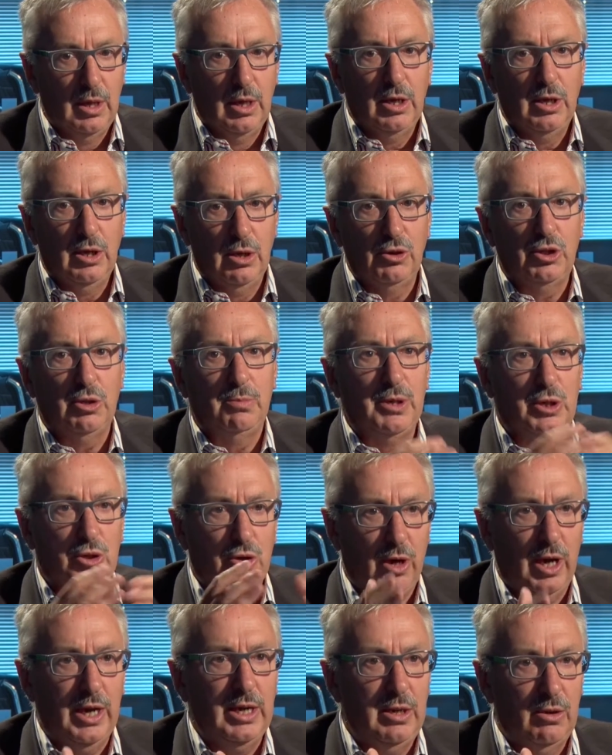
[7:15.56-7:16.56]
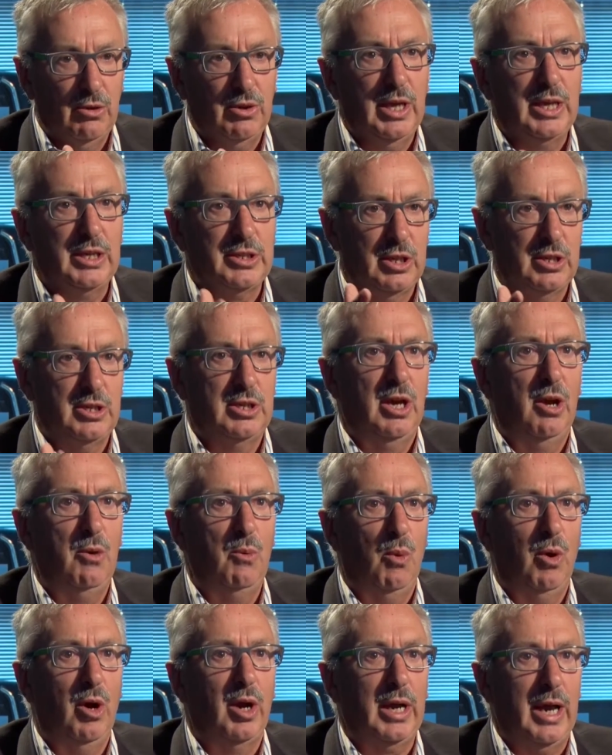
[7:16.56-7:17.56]
You should be trying new things that don't
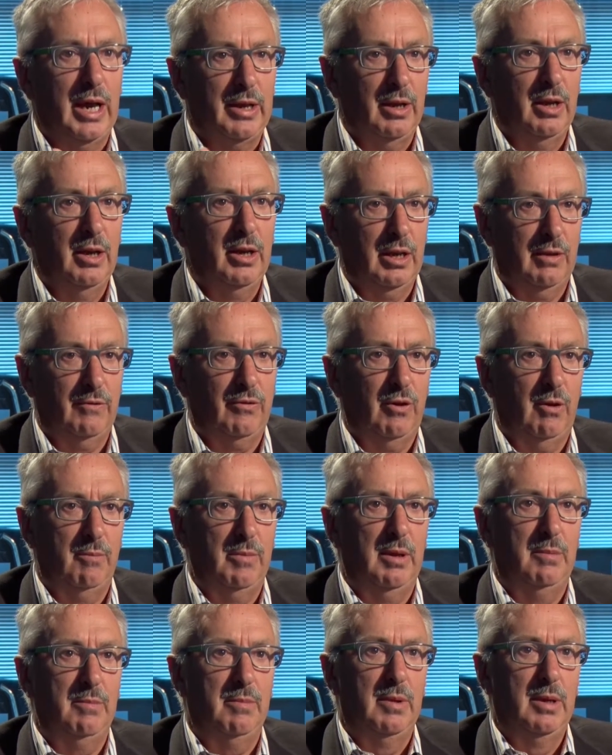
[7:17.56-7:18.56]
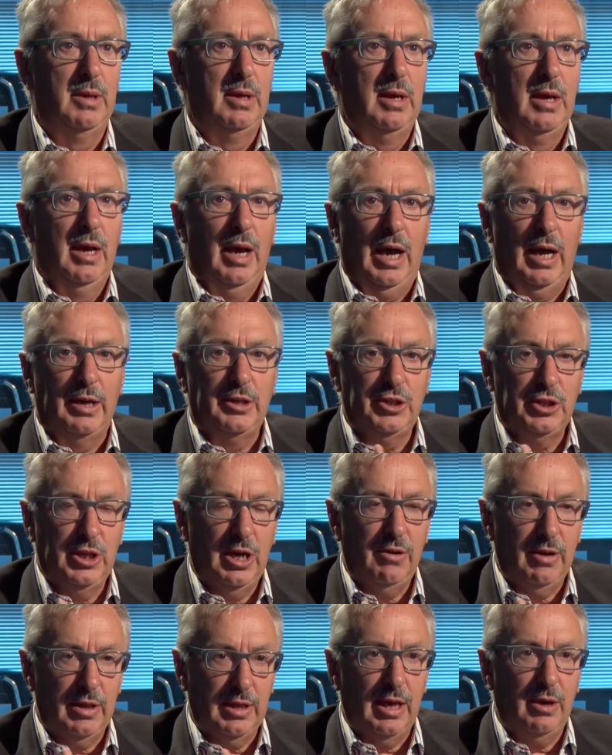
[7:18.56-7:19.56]
work and learning from them, and
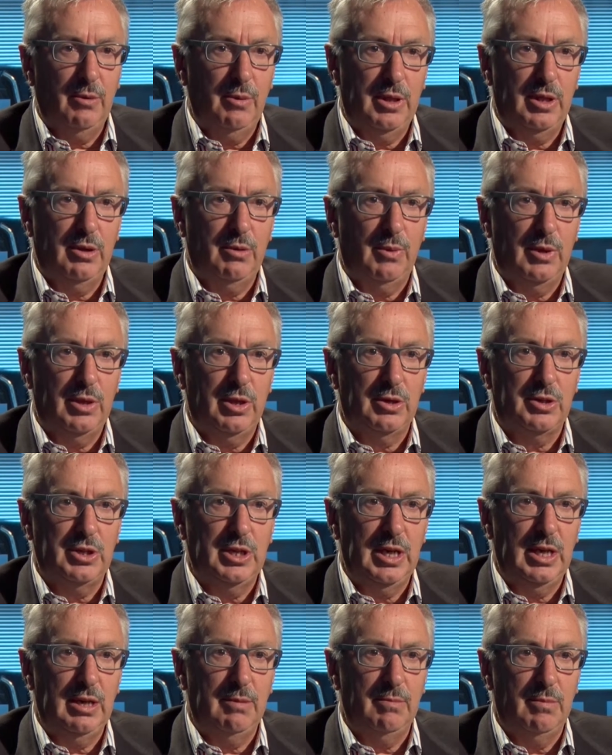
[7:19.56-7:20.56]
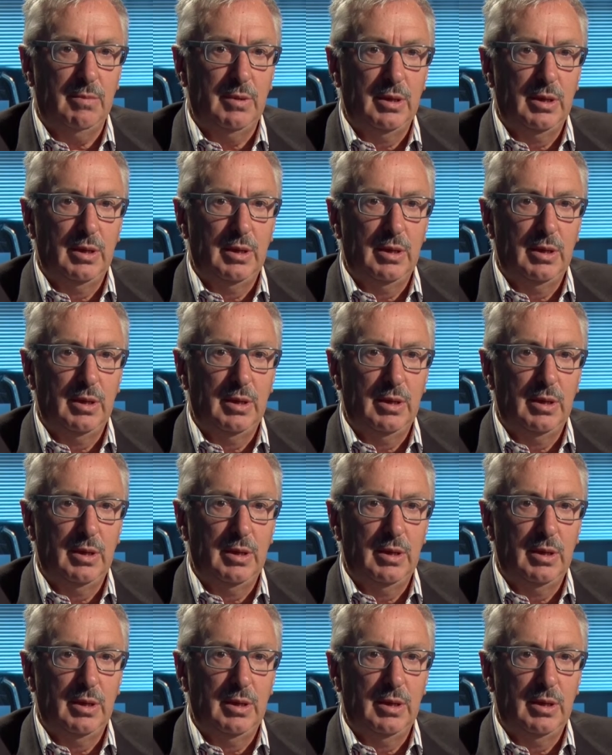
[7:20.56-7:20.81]
sharing that with your team.